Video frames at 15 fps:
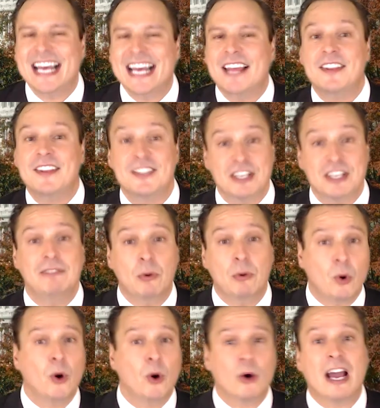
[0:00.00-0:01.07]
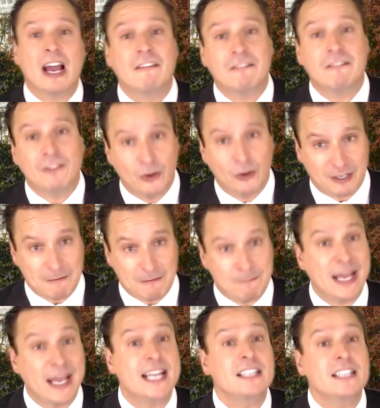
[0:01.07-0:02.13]
The Civil War unfolded,
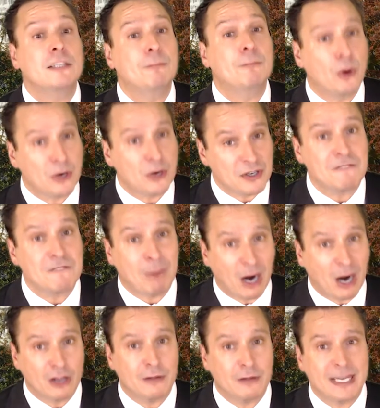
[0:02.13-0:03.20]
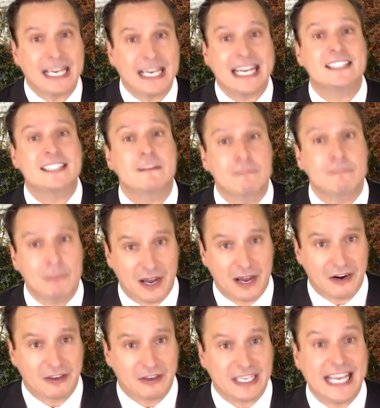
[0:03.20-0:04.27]
pitting supporters of Parliament against the
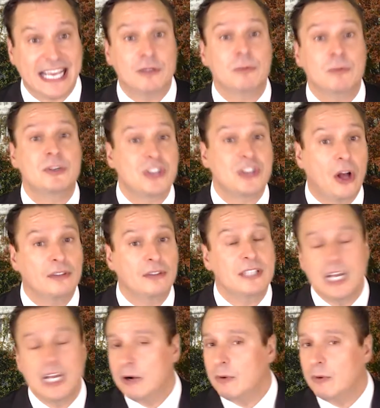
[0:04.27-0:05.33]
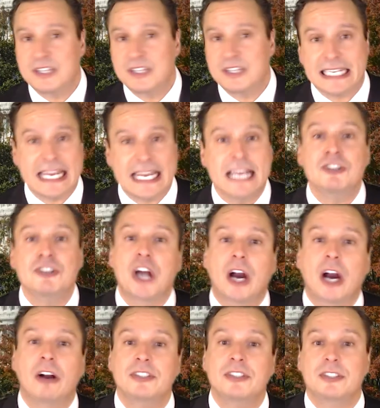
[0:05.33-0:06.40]
monarchy, and the result was that King
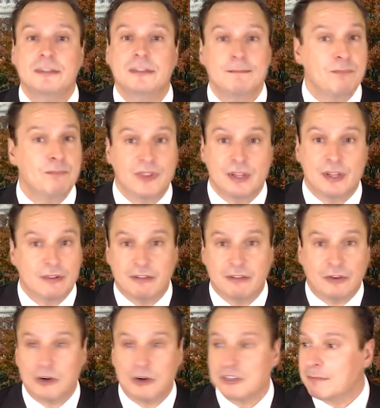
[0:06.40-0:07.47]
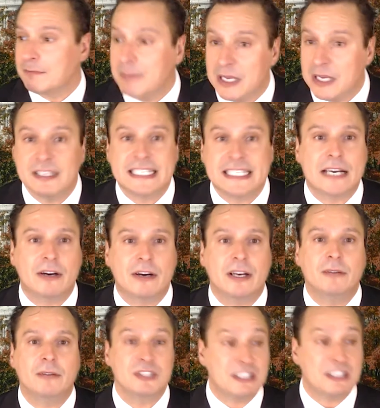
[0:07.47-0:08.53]
Charles I's military
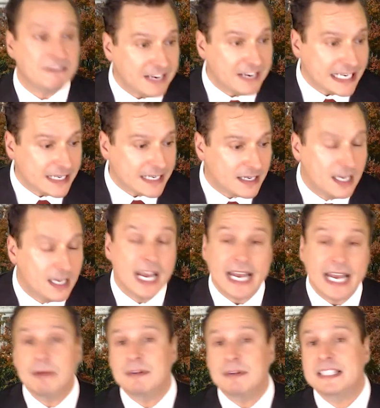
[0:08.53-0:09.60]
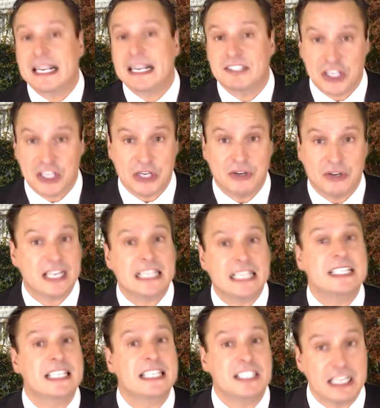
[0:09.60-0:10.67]
was defeated and he was executed in
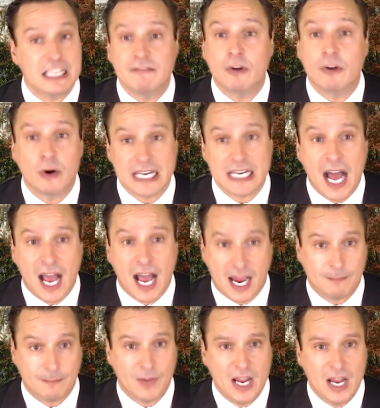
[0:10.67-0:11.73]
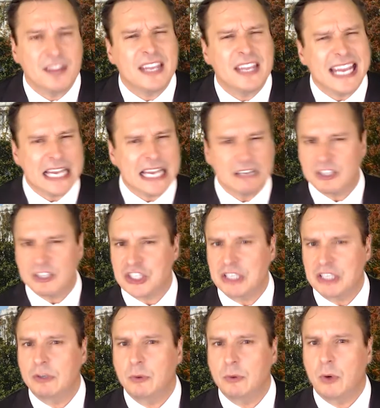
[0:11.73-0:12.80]
1649. The English
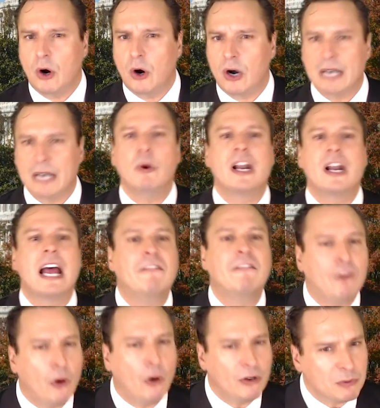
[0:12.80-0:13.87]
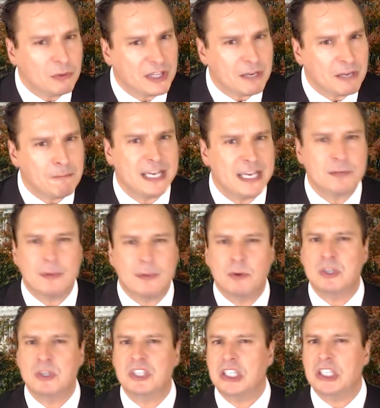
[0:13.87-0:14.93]
Civil War and what unfolded with impeachment
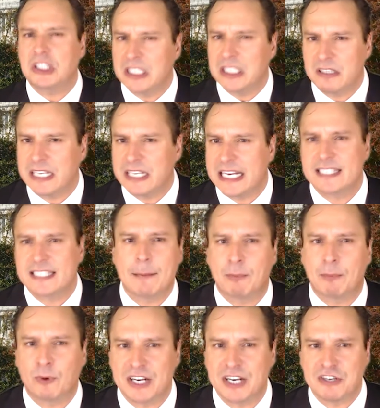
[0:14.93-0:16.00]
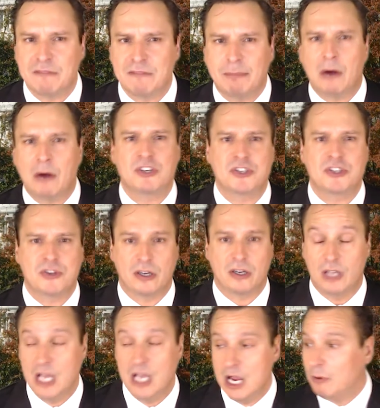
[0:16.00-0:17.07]
was clearly a separation of power
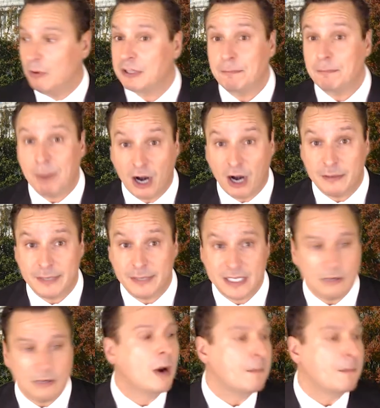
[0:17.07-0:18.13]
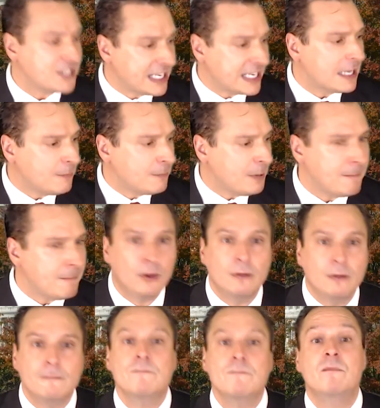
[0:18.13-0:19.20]
struggle, with the Parliament representing the
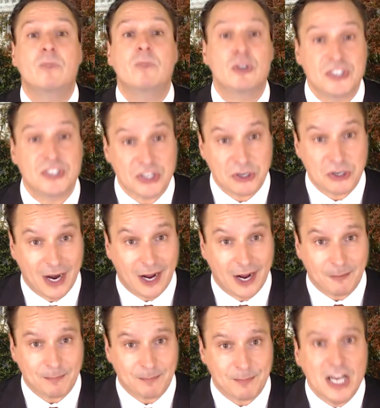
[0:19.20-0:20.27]
people versus the crown.